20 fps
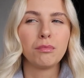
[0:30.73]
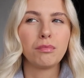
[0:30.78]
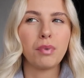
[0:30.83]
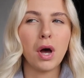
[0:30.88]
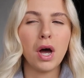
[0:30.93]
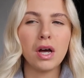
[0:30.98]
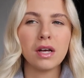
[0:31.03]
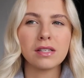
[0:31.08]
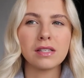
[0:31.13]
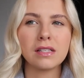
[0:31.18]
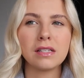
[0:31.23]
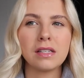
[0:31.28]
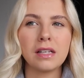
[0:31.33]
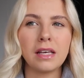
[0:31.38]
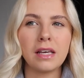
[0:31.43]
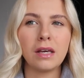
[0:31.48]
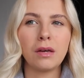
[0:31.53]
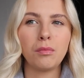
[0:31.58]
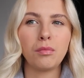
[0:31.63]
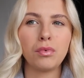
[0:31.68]

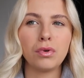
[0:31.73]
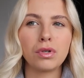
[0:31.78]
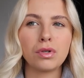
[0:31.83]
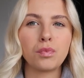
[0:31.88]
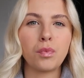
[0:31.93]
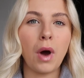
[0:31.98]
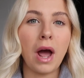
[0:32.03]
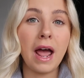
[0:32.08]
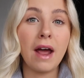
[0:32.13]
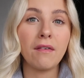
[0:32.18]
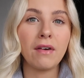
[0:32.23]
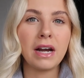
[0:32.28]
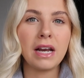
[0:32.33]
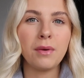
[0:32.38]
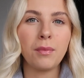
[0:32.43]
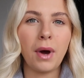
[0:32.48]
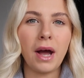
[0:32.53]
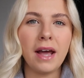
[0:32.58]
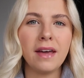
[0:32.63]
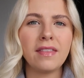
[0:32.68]
personally would wear
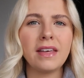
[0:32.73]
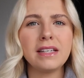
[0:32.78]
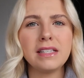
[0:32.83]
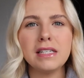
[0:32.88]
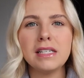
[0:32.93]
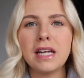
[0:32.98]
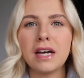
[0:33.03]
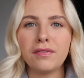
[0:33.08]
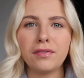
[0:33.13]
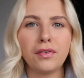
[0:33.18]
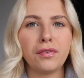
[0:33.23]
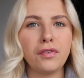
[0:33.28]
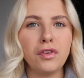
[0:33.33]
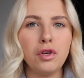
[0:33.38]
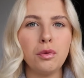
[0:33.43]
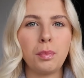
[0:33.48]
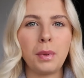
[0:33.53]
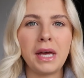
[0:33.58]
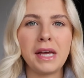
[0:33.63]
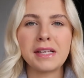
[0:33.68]
anyway. They did have a
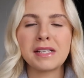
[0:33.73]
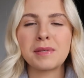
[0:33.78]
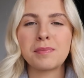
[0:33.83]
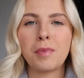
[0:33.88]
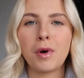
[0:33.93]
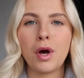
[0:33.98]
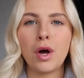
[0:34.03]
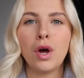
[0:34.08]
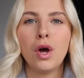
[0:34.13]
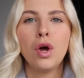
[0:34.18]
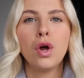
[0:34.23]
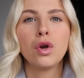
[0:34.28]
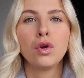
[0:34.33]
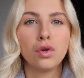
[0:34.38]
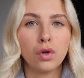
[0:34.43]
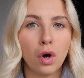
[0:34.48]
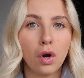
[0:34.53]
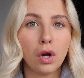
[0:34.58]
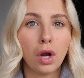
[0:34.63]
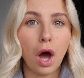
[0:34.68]
few bits but
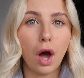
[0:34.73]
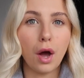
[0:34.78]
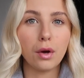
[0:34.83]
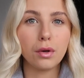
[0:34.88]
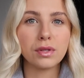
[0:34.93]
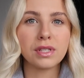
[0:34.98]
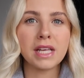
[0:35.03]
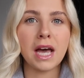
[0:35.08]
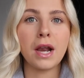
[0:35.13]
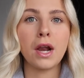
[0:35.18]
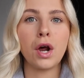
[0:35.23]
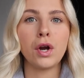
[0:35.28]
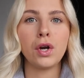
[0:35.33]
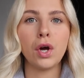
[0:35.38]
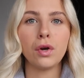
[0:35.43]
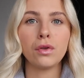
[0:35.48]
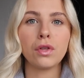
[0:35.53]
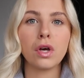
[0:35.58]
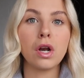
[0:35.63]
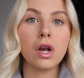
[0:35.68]
not loads, and I
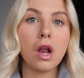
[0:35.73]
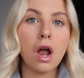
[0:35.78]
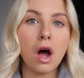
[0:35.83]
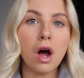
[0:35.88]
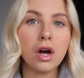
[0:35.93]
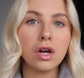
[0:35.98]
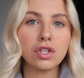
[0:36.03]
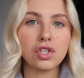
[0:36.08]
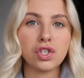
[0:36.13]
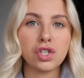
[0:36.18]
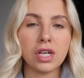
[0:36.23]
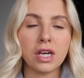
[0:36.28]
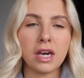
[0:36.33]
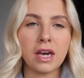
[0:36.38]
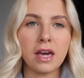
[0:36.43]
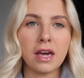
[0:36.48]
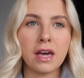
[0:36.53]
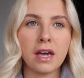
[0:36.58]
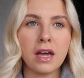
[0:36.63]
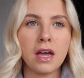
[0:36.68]
know that last
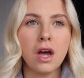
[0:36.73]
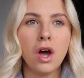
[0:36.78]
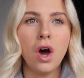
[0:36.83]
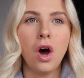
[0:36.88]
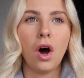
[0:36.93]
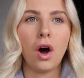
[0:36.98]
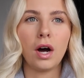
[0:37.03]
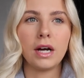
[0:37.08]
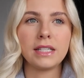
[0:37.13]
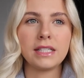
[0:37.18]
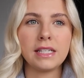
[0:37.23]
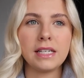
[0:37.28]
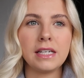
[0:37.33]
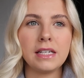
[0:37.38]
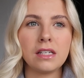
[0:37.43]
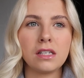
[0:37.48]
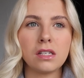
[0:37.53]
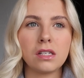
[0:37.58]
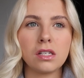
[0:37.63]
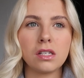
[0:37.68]
year I
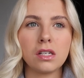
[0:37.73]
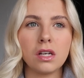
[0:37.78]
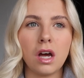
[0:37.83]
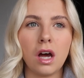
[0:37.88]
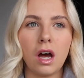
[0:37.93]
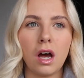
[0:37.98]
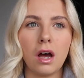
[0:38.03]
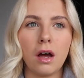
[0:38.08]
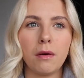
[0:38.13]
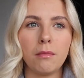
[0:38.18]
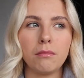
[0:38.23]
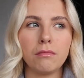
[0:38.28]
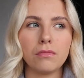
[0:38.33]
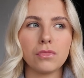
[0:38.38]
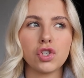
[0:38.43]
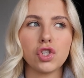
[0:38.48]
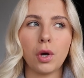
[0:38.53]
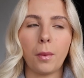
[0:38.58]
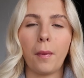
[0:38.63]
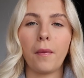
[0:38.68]
did
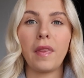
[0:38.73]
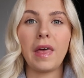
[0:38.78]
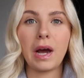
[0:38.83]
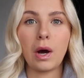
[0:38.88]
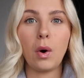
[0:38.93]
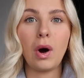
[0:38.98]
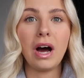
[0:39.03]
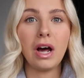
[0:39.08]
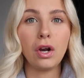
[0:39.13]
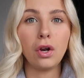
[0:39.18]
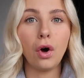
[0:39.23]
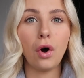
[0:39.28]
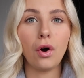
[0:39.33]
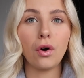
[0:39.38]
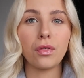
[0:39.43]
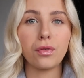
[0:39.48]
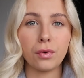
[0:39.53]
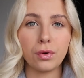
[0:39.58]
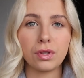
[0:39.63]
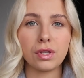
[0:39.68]
shop on there quite a
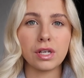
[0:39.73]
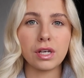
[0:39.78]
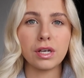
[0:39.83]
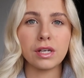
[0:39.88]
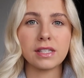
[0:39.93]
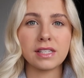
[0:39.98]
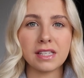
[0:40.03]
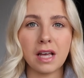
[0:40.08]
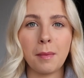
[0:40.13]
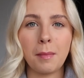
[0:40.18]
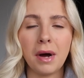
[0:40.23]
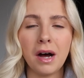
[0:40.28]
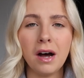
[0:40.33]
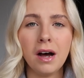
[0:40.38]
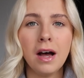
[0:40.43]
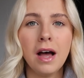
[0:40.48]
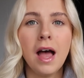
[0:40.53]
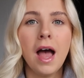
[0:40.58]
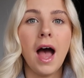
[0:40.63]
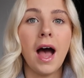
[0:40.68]
lot through the
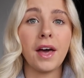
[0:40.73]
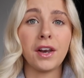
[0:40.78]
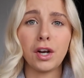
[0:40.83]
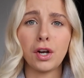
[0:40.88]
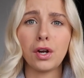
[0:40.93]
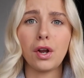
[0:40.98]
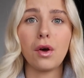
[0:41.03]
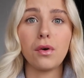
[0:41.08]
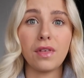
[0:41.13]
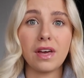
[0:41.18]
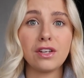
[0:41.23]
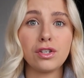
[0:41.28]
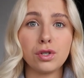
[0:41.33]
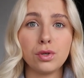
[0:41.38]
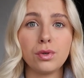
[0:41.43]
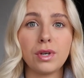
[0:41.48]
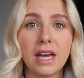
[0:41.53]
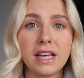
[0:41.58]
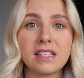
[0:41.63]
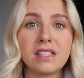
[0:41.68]
summer, and I know they
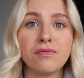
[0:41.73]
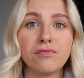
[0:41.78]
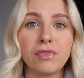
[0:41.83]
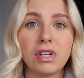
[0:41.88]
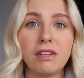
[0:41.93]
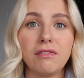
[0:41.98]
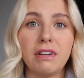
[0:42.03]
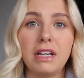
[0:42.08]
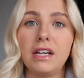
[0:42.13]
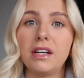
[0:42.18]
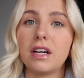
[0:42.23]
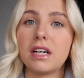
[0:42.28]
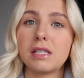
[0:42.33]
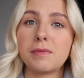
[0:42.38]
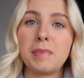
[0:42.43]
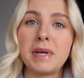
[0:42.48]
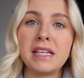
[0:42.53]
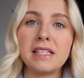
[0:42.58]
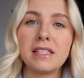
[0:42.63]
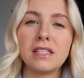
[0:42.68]
do get some really nice
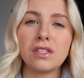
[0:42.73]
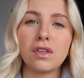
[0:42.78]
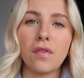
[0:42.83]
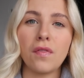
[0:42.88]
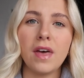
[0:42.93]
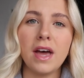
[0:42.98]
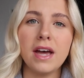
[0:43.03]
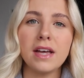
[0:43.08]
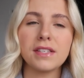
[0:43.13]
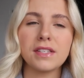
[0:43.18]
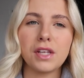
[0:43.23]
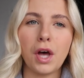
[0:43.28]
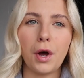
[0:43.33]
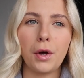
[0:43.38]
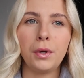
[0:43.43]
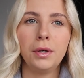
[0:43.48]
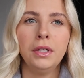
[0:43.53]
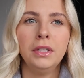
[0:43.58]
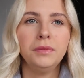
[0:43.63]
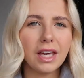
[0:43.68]
pieces on there.
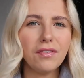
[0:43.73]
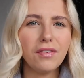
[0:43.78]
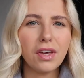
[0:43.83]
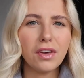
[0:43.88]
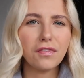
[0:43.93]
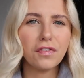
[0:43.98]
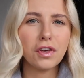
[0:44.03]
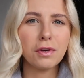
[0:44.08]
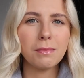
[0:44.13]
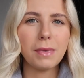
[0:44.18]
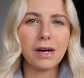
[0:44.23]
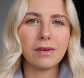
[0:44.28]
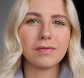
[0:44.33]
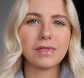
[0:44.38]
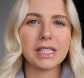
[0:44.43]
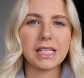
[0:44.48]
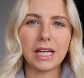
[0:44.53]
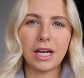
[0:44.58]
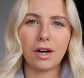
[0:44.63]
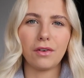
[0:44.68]
So give it a few
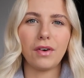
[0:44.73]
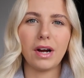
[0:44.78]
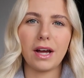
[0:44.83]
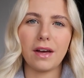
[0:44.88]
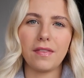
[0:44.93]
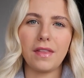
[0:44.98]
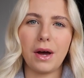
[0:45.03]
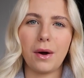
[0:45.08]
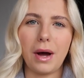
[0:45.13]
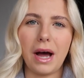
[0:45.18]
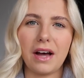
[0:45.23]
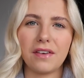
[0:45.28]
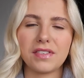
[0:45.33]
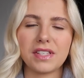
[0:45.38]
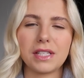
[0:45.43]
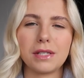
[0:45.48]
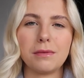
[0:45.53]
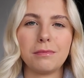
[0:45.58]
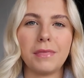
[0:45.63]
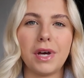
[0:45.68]
months and I reckon they'll have
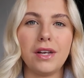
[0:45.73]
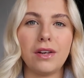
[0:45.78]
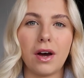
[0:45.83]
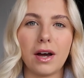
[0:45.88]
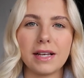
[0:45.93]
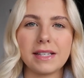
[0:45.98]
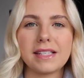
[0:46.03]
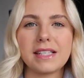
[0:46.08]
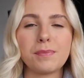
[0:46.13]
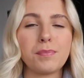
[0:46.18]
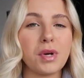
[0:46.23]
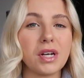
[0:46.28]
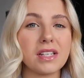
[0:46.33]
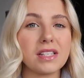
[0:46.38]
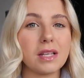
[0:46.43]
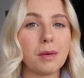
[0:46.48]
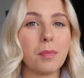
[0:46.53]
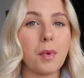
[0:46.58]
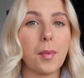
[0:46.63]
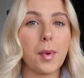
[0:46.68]
some nice spring
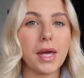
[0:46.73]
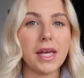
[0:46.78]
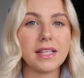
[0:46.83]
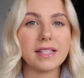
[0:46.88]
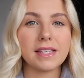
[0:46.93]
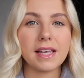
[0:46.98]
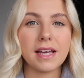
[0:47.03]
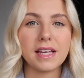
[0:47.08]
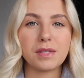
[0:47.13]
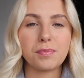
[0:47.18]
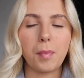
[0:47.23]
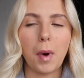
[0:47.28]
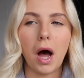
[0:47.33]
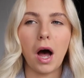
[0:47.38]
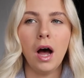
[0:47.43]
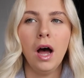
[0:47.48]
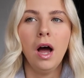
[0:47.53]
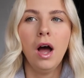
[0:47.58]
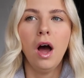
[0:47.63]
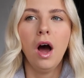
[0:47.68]
summer pieces,
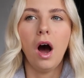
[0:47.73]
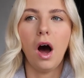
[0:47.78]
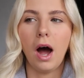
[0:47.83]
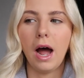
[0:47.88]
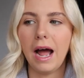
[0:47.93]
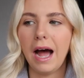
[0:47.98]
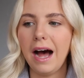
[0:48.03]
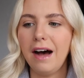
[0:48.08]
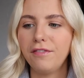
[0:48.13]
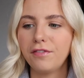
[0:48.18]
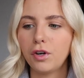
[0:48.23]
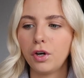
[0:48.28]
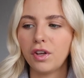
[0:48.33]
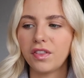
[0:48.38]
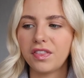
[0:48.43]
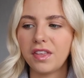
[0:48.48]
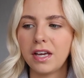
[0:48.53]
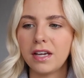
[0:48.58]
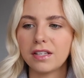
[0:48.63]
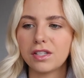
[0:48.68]
but I have
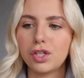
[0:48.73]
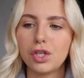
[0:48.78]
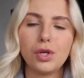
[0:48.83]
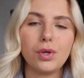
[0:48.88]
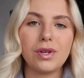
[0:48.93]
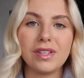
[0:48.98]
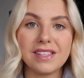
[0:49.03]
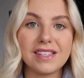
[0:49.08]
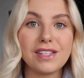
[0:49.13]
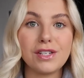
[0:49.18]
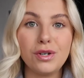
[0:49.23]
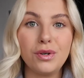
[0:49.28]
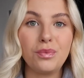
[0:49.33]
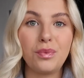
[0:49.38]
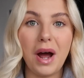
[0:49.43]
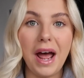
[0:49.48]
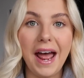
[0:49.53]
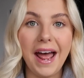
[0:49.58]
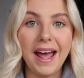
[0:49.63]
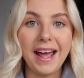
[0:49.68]
got things that you can still
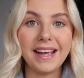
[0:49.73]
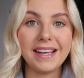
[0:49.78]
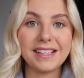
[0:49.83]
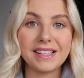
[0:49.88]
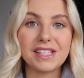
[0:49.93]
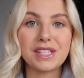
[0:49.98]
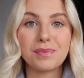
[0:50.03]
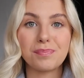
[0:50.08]
wear in